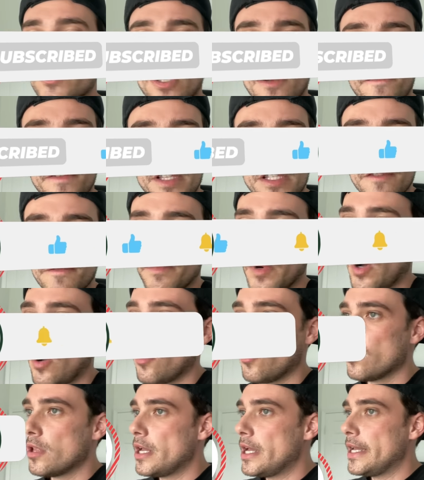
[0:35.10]
offensive
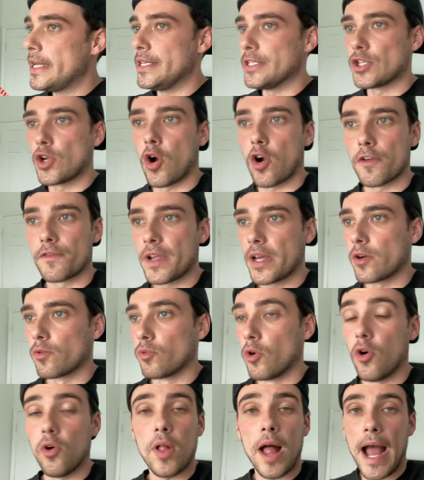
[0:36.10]
ball. He's carved out a
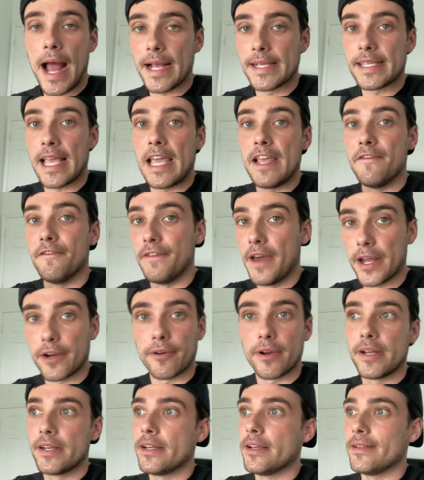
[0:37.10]
role as a
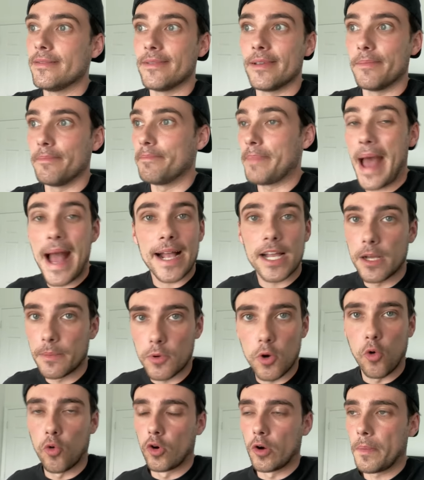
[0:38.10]
veteran backup
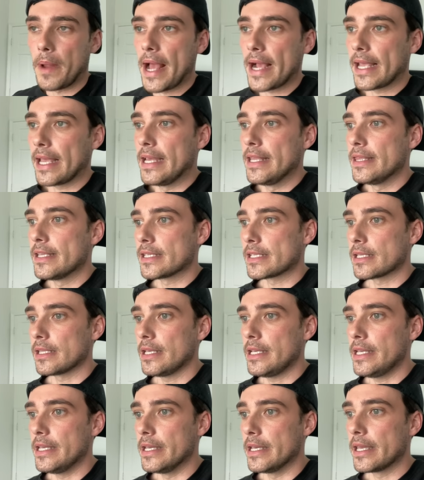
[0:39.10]
quarterback in this
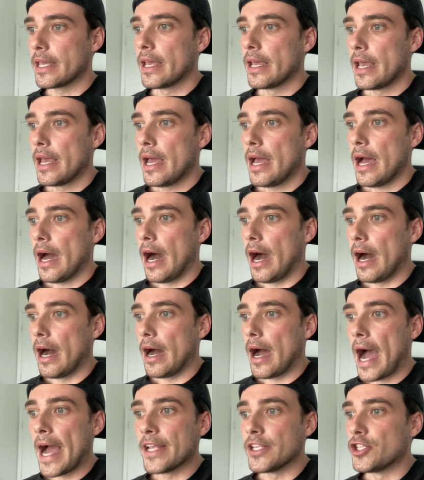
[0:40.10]
league.
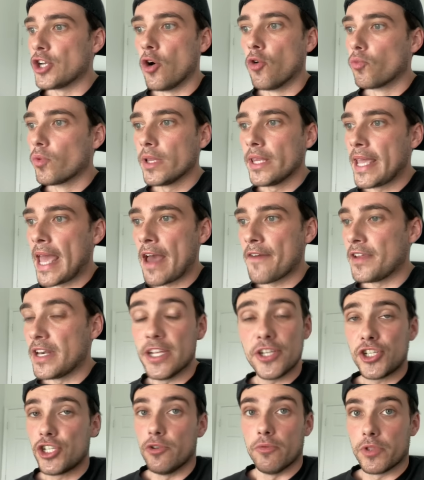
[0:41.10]
I don't really have an
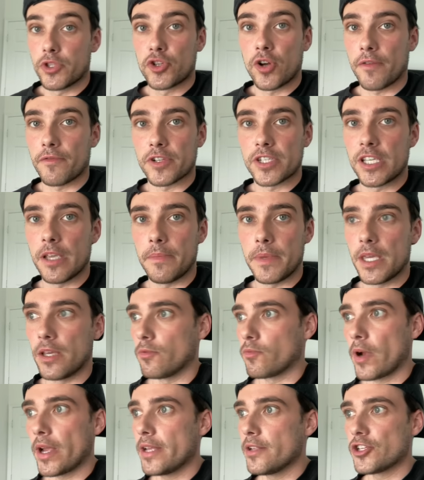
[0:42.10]
issue with Trevor Siemian,
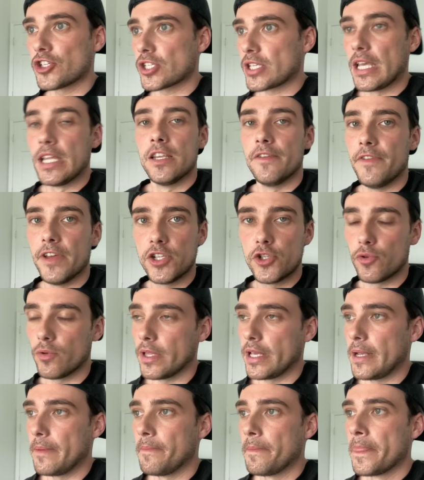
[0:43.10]
right? Just
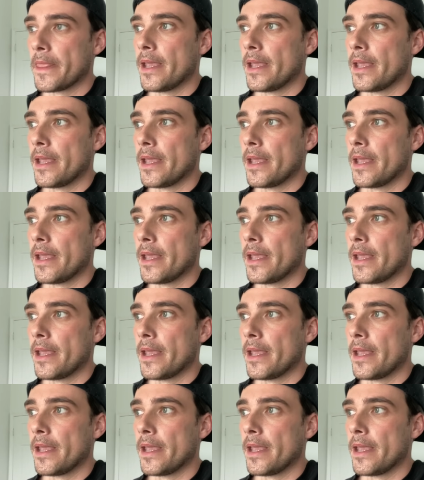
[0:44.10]
individually.